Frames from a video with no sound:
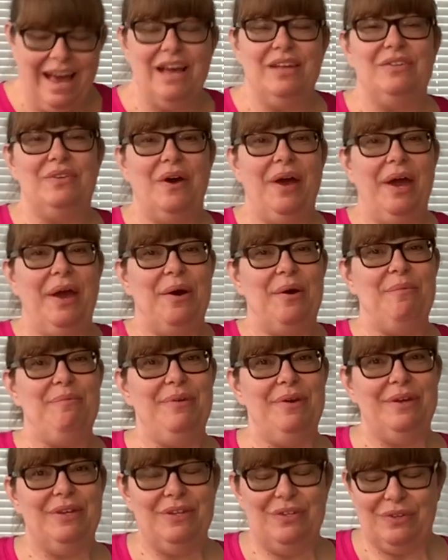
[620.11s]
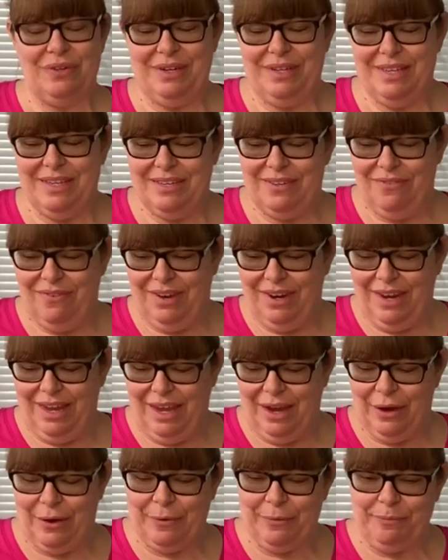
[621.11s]
So I hope you enjoyed this
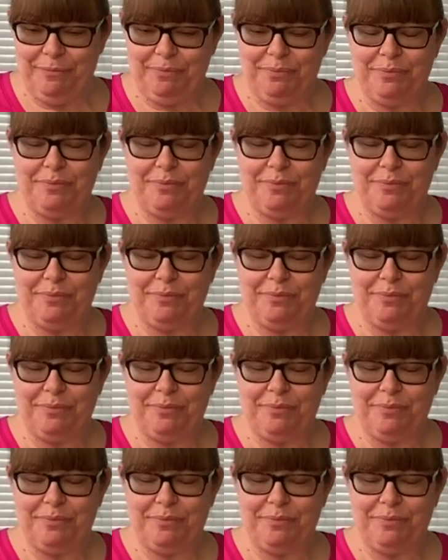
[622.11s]
video.